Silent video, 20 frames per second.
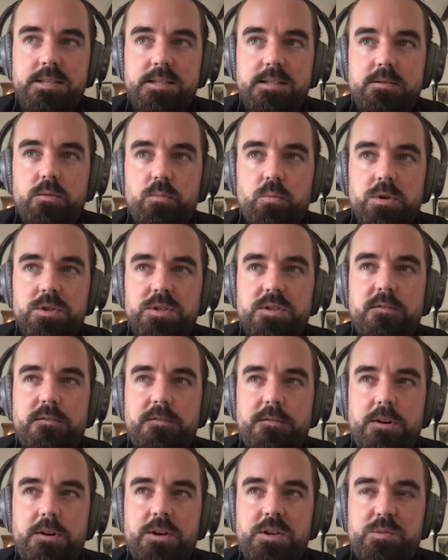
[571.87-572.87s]
the
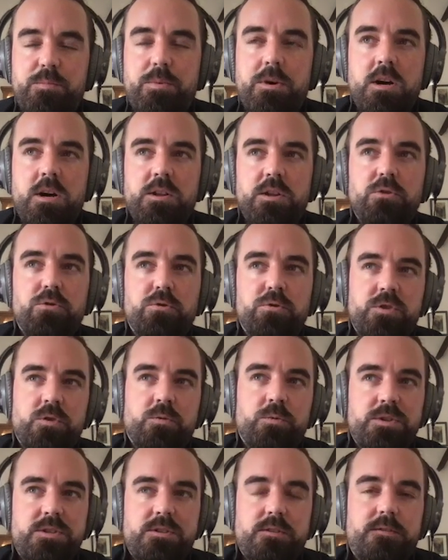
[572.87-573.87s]
first part of the course, or
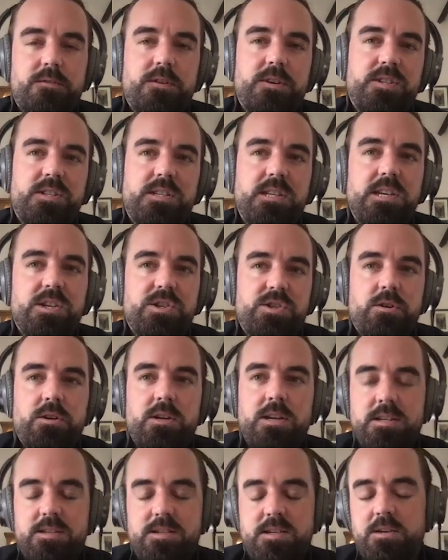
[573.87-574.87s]
what's the first tee shot,
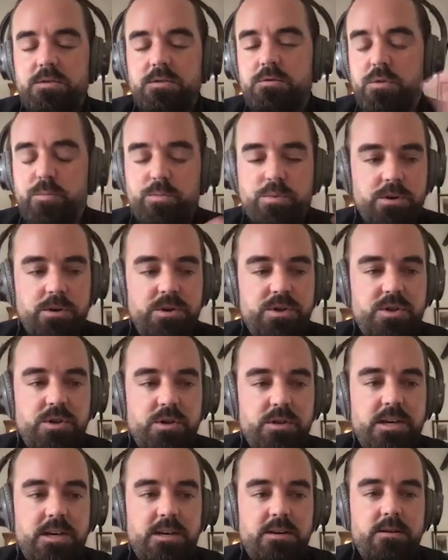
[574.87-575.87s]
let's say, or approach shot
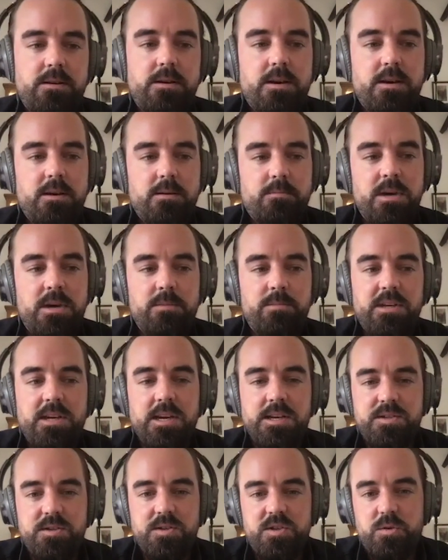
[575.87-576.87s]
that maybe
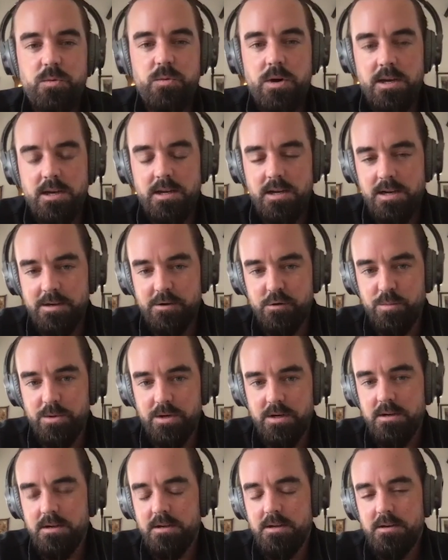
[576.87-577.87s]
gets you sweating a little bit?